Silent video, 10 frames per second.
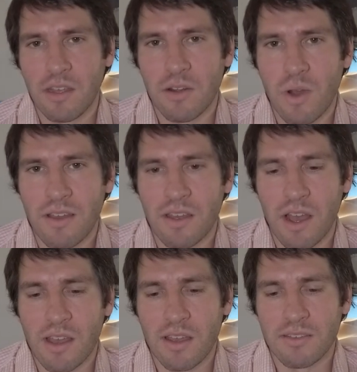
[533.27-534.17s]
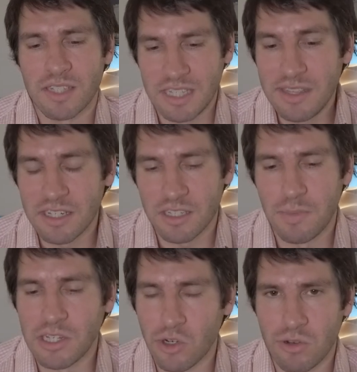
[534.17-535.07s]
you know, I, I, have seen this
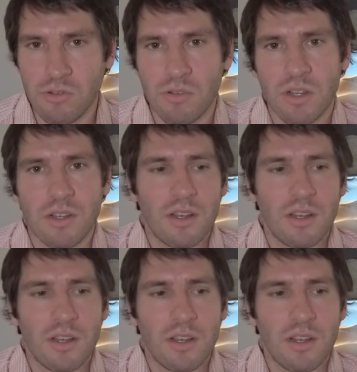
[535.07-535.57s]
to be true